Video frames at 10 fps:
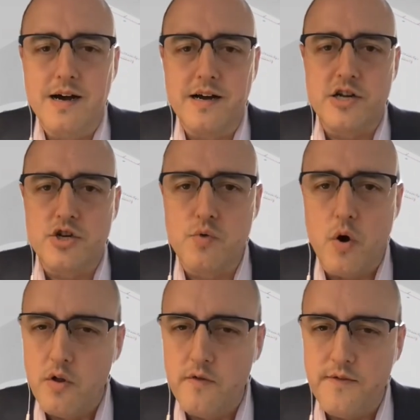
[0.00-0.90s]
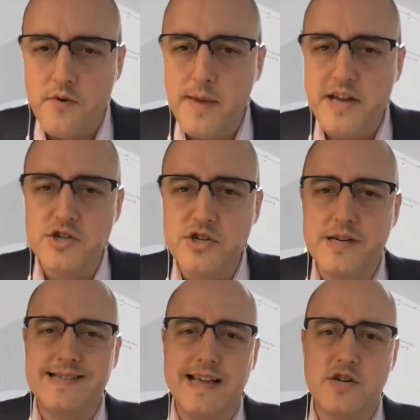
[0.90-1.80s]
Control of information
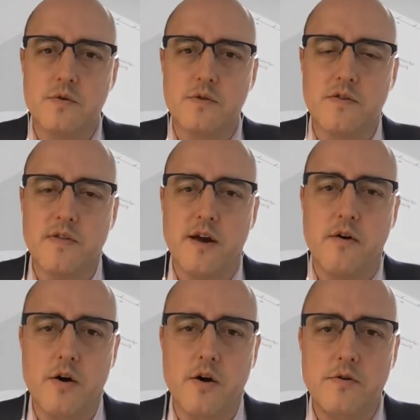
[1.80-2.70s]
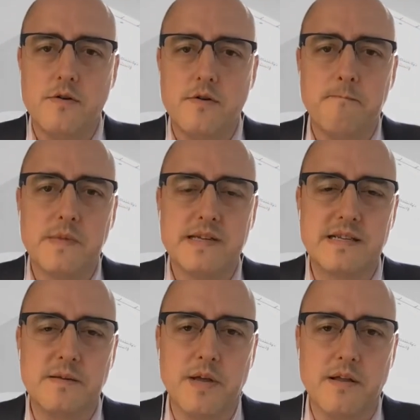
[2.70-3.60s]
is central to their own
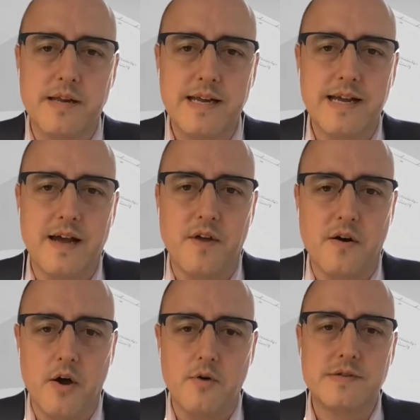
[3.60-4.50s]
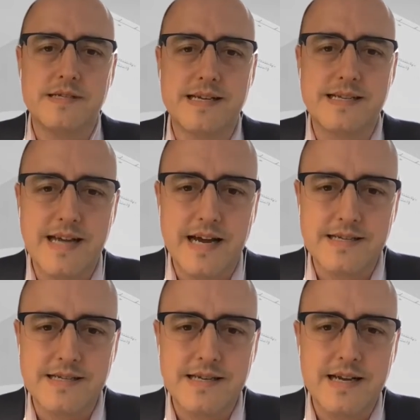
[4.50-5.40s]
stability and their own
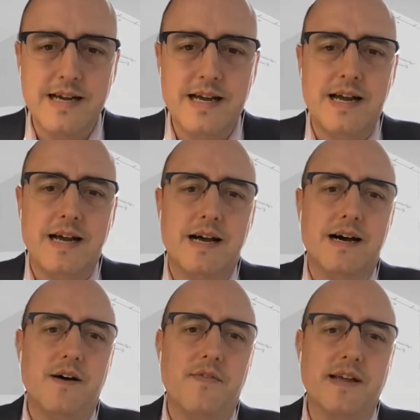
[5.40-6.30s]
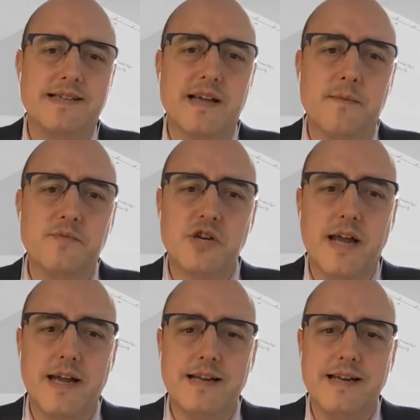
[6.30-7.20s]
success. They
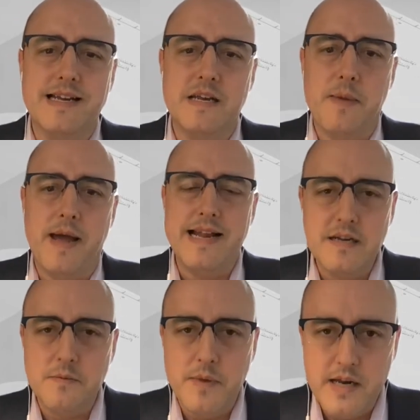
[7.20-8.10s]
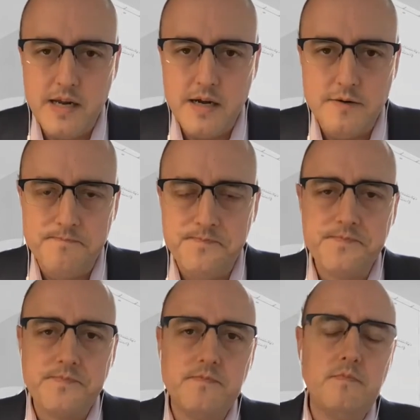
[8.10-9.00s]
subjugate independent media.
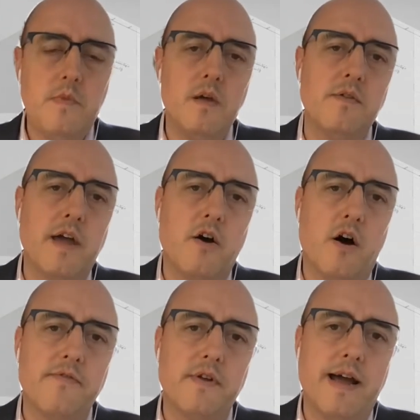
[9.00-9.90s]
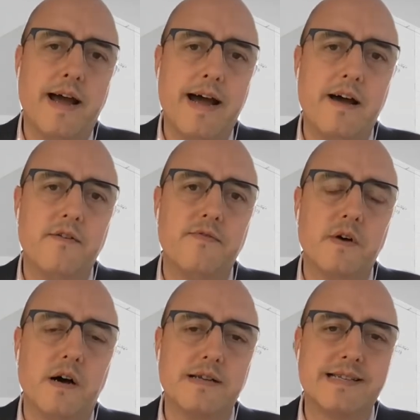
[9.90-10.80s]
They often have
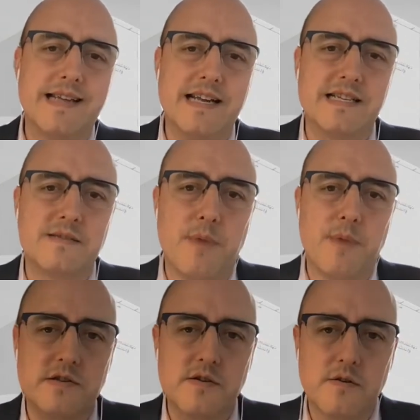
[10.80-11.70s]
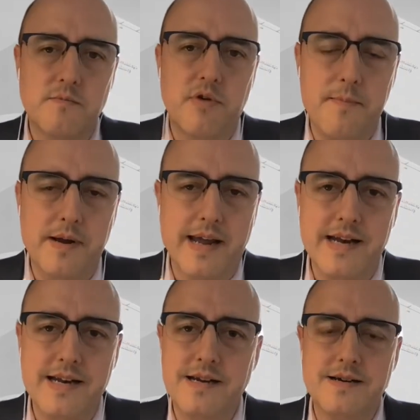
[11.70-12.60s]
state-sponsored
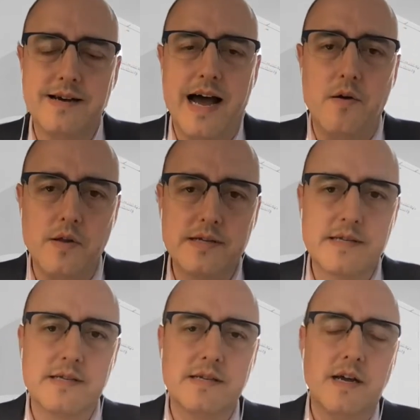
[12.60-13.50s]
propaganda outlets